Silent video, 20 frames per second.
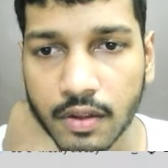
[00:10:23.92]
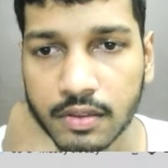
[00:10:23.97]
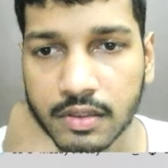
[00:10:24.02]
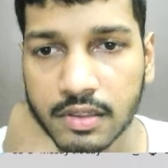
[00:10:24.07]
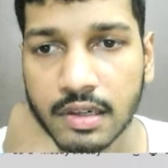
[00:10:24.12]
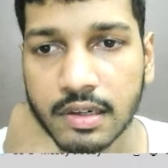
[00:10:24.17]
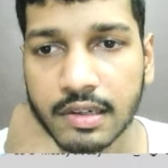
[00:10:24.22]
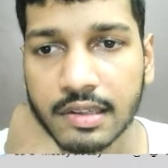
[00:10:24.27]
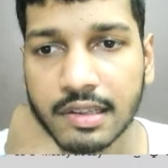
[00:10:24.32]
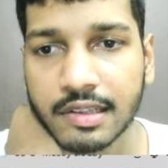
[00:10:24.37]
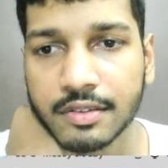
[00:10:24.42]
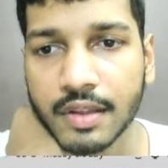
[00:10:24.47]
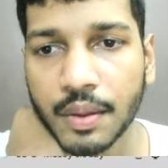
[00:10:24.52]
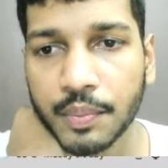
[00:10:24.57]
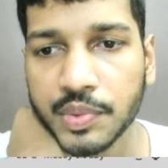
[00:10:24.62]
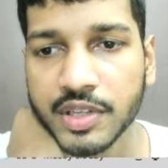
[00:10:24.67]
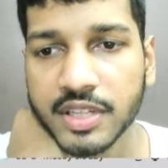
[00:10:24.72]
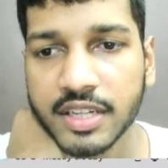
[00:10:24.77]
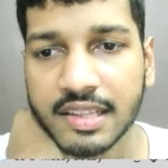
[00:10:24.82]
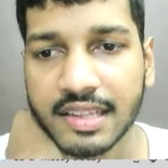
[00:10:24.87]

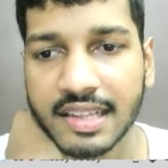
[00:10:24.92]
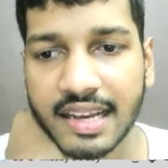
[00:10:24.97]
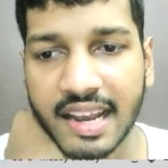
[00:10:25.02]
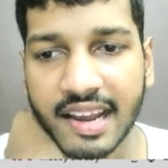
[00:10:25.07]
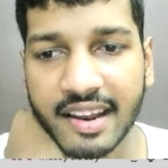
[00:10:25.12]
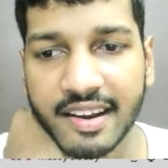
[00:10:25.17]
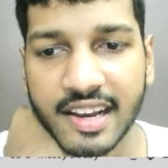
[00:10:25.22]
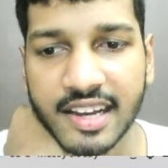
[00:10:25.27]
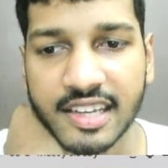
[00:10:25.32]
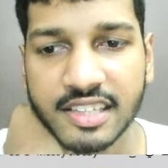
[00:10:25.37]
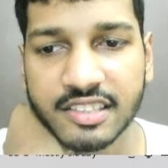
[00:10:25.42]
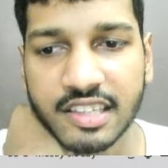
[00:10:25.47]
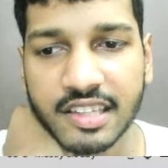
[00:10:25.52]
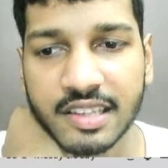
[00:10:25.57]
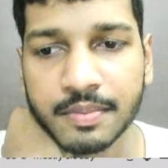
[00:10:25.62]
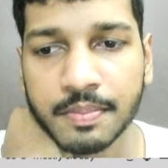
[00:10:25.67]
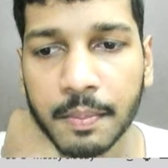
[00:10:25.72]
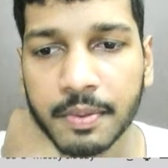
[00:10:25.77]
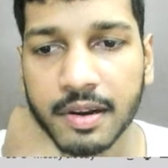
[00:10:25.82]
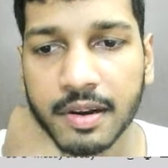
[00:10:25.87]
So the business area is
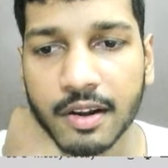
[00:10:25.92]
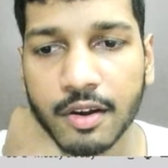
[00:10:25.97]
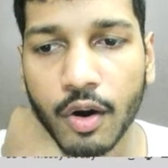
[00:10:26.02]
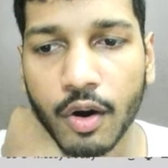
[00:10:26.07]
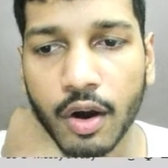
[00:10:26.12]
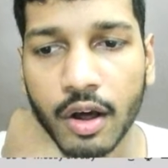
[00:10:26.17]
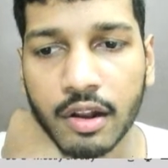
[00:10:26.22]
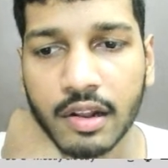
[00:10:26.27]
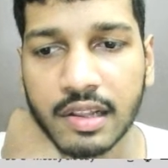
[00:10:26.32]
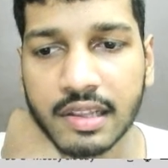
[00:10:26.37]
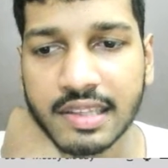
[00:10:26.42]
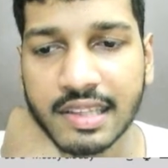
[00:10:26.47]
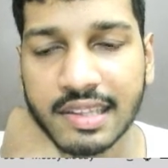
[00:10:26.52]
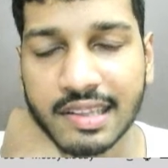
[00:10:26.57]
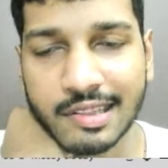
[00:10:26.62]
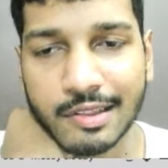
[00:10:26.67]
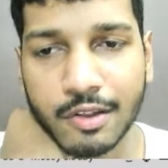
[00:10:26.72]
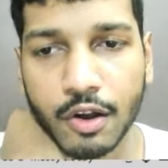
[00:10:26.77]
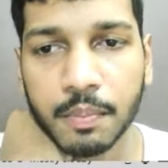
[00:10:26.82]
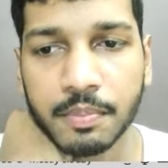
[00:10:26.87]
this. People call
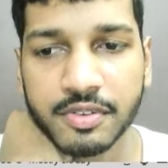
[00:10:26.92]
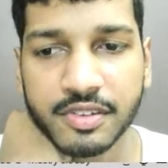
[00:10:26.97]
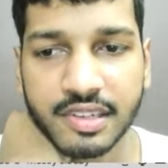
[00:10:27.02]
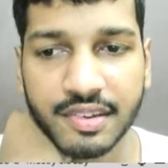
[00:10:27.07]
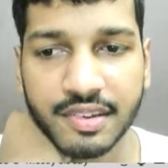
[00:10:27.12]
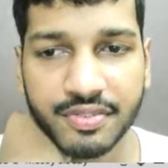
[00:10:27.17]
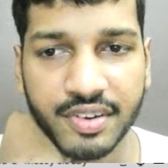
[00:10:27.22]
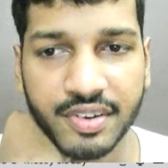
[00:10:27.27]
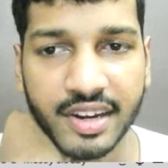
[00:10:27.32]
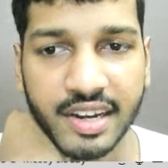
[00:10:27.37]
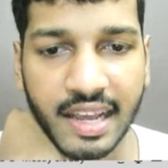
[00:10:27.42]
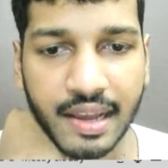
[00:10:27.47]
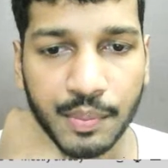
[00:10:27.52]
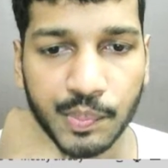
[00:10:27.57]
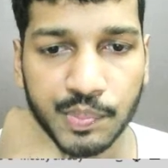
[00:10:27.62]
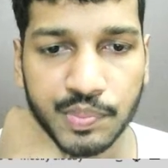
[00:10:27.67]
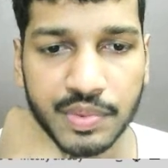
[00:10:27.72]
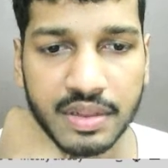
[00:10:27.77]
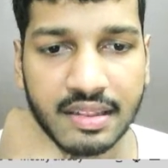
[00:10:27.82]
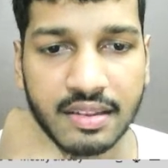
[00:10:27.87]
this shop with different
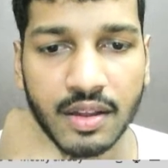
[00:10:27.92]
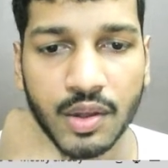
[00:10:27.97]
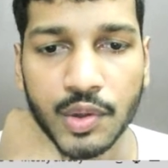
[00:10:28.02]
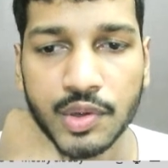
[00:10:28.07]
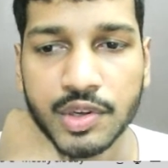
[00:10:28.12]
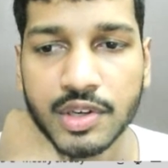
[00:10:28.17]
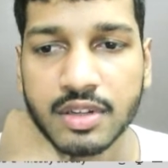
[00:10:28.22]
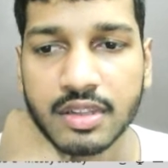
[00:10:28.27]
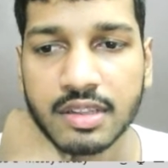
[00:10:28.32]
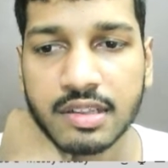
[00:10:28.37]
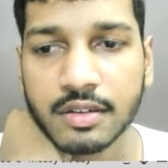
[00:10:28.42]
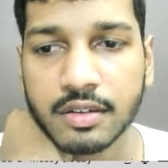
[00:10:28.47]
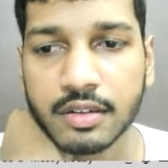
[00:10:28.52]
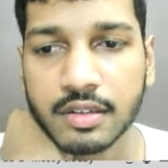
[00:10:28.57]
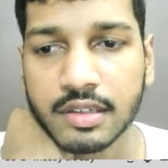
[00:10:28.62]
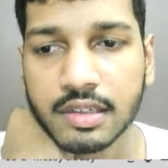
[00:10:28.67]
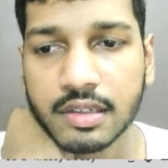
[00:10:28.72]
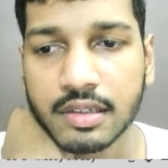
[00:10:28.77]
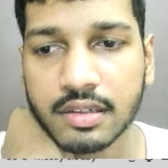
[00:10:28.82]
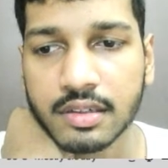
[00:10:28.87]
names.
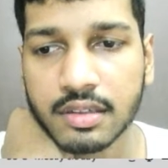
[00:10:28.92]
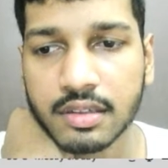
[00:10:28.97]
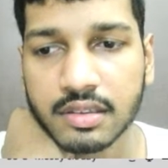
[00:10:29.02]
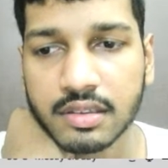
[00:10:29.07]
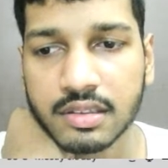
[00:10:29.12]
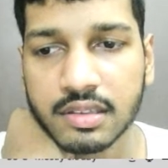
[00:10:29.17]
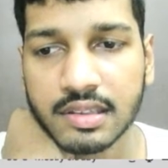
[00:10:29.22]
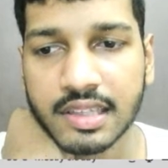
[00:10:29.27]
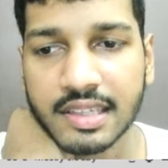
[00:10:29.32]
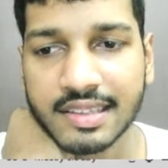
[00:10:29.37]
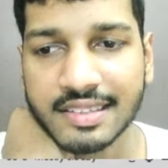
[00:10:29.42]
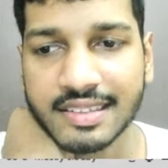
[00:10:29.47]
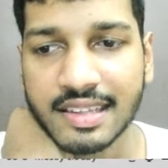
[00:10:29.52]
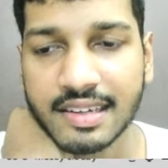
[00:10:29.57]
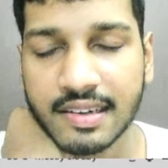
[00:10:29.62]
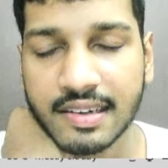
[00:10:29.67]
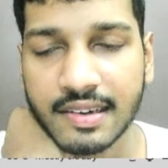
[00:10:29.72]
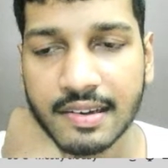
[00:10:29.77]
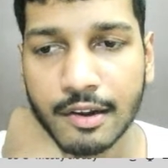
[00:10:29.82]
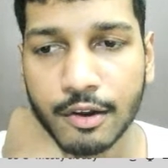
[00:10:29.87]
So this
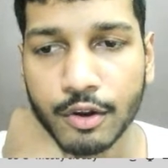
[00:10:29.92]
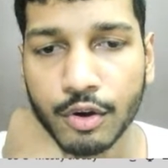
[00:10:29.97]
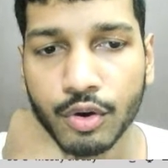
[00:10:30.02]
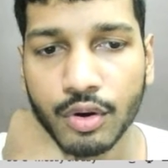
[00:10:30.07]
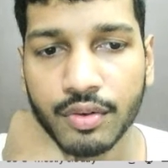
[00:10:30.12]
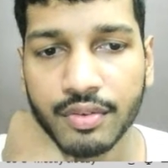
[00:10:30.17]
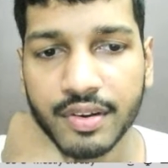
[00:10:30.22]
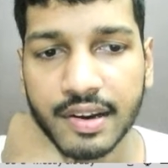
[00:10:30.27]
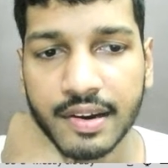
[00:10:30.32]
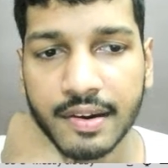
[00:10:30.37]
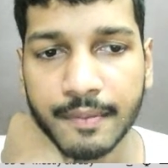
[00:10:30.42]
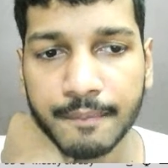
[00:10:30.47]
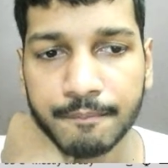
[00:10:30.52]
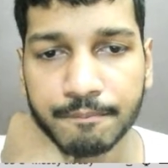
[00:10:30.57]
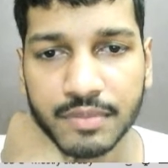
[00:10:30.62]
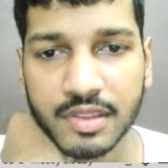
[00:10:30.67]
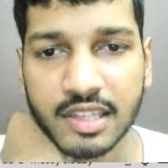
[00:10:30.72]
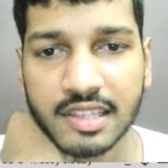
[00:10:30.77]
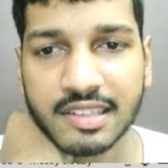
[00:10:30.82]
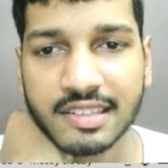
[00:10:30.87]
is the logo
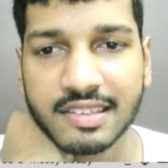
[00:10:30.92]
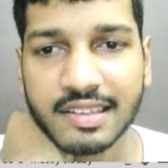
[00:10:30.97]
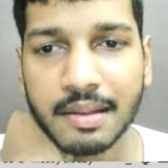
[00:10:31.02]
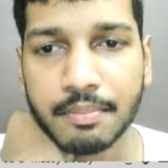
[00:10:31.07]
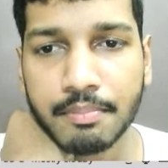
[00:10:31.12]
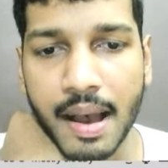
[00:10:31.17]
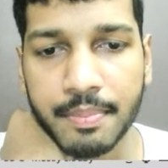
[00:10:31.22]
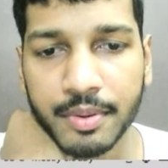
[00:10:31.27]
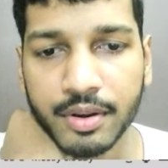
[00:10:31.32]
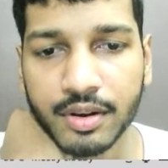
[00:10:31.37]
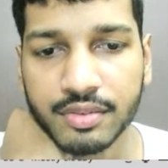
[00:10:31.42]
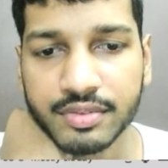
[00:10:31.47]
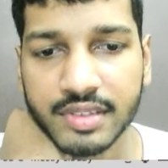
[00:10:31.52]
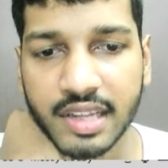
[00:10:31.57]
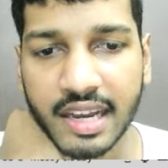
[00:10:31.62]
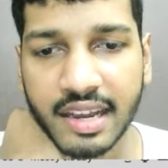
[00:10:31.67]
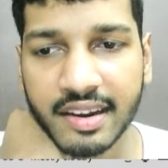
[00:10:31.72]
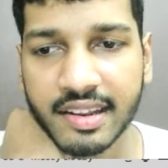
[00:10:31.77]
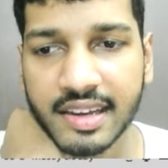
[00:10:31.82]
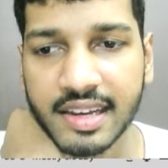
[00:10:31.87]
where this is the mapping
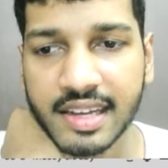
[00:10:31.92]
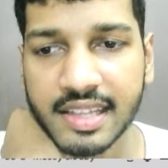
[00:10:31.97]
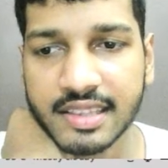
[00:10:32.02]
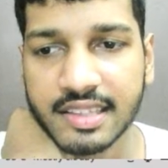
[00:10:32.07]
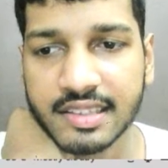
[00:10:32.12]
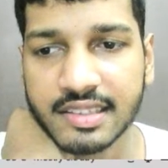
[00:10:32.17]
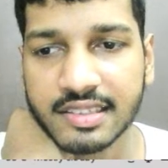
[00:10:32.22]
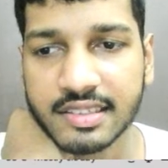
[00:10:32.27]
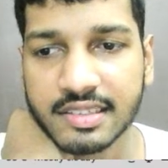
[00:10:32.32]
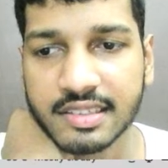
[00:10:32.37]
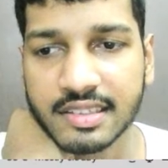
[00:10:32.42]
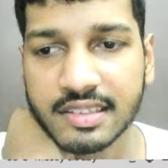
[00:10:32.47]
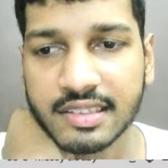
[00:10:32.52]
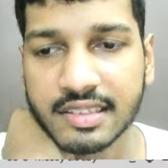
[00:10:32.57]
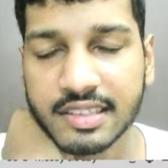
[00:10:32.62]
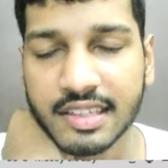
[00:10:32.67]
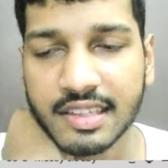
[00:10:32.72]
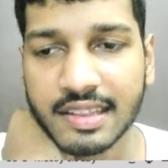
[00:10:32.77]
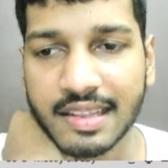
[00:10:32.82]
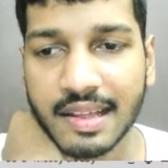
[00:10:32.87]
of the area, and this is
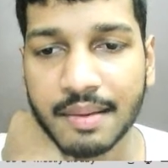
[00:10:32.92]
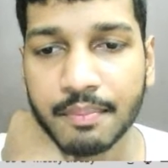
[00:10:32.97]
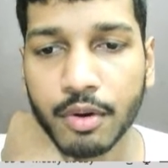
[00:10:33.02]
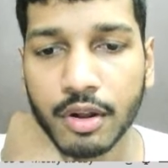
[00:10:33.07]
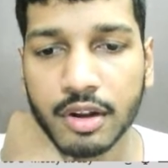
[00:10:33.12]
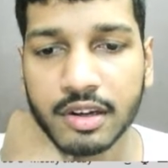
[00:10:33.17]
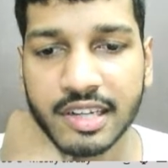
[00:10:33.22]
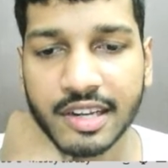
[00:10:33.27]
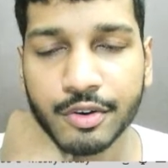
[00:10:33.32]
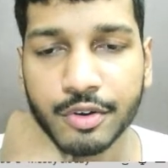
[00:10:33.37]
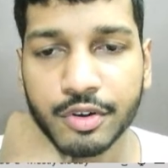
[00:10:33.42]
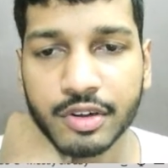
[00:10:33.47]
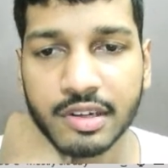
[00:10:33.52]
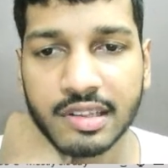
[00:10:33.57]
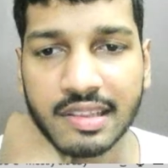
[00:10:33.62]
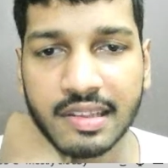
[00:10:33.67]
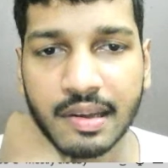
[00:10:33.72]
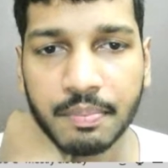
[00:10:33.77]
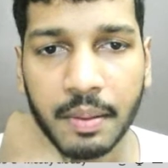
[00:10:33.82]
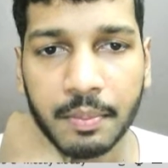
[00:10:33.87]
this symbol
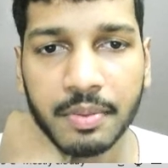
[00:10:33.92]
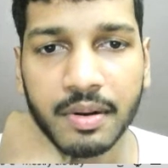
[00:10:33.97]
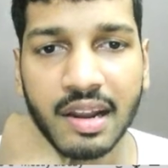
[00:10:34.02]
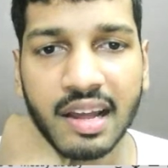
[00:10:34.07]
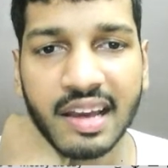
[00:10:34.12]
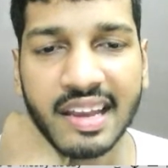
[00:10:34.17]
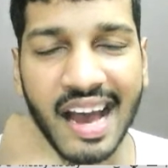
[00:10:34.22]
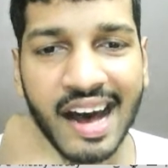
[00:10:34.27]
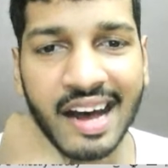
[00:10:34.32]
denotes the people.